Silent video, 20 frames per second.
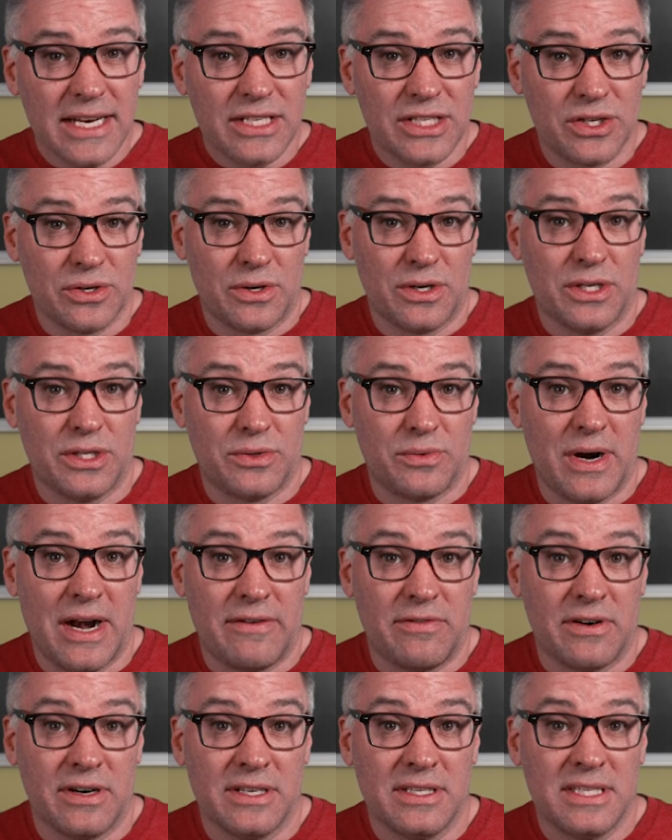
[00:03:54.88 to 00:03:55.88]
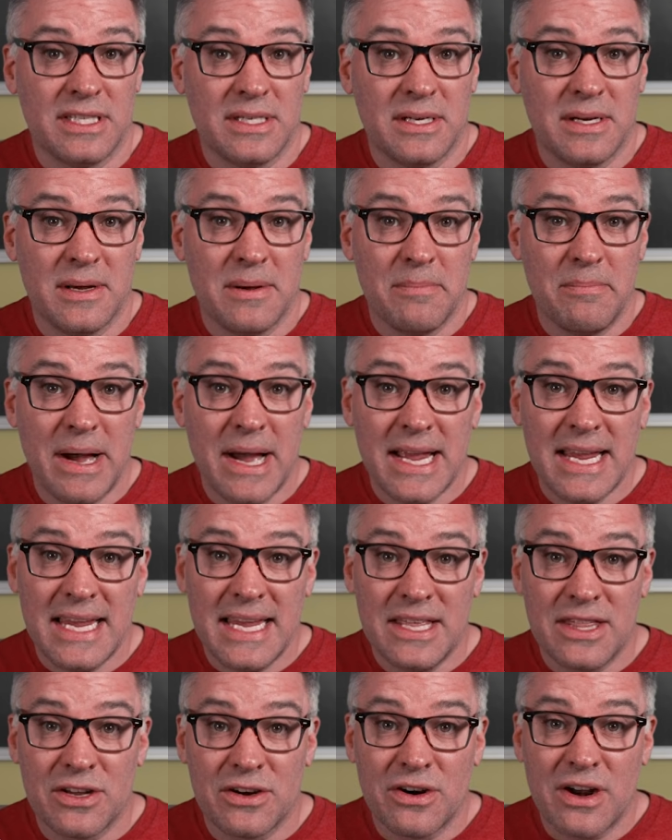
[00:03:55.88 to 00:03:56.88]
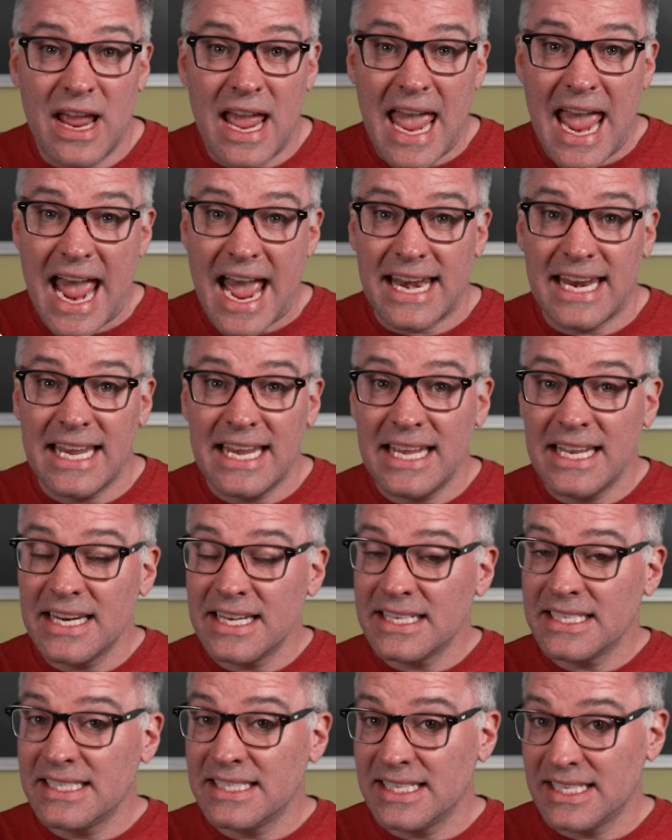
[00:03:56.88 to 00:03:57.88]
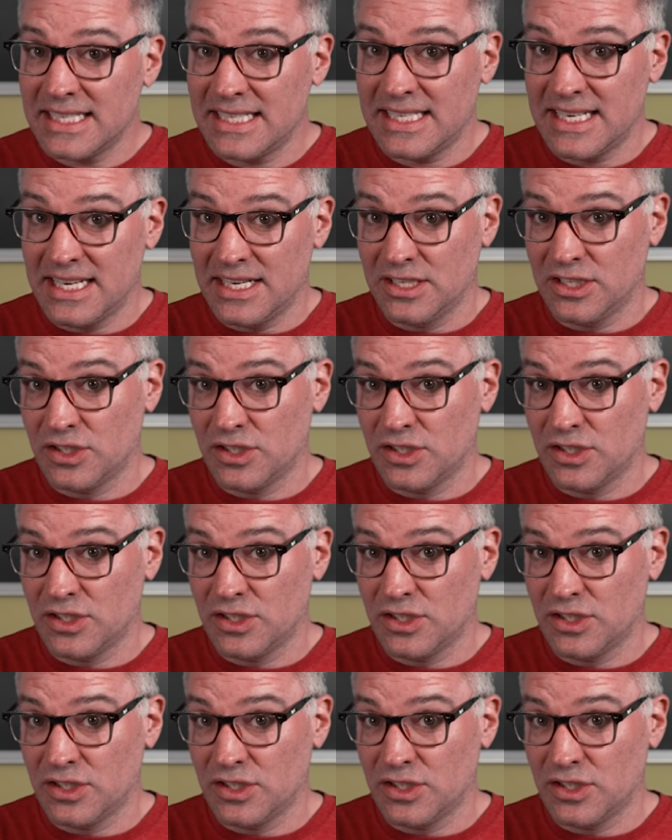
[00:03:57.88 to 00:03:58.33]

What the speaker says: a source reference by either adding an existing